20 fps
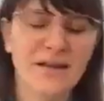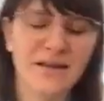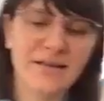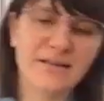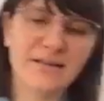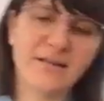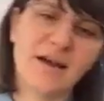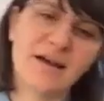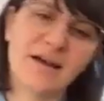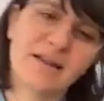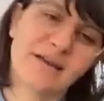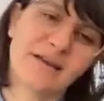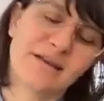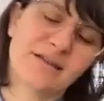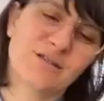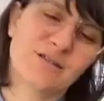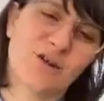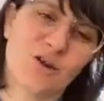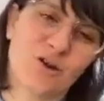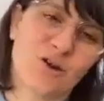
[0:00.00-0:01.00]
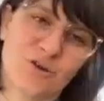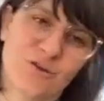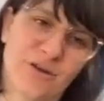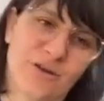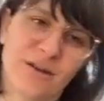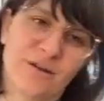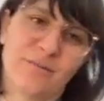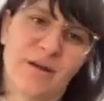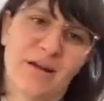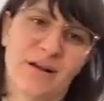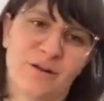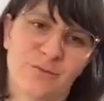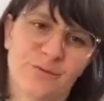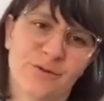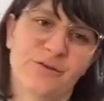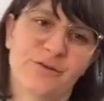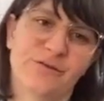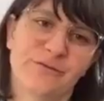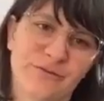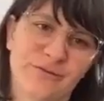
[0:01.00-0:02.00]
like a dark green metal
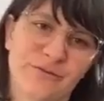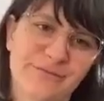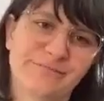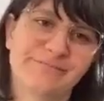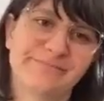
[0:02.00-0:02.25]
roof.